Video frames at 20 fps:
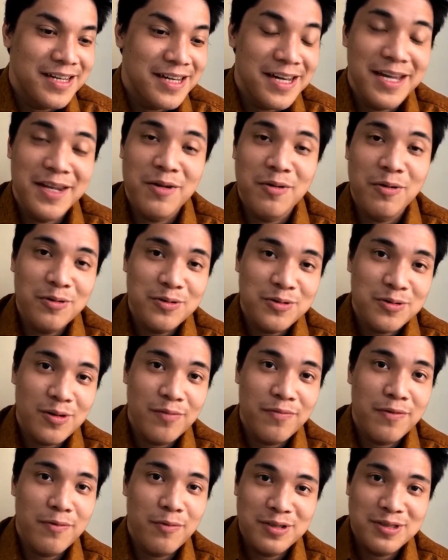and also
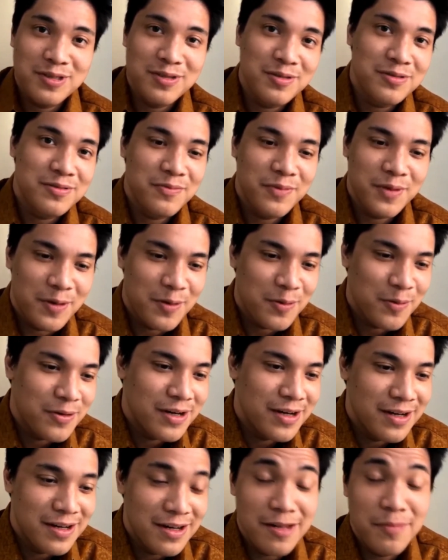if you're watching this video
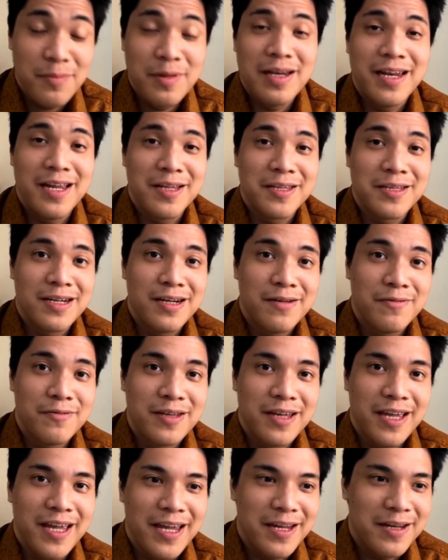uh, a little bit later after
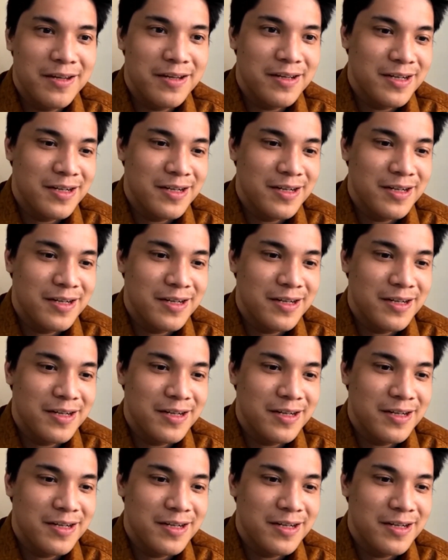8,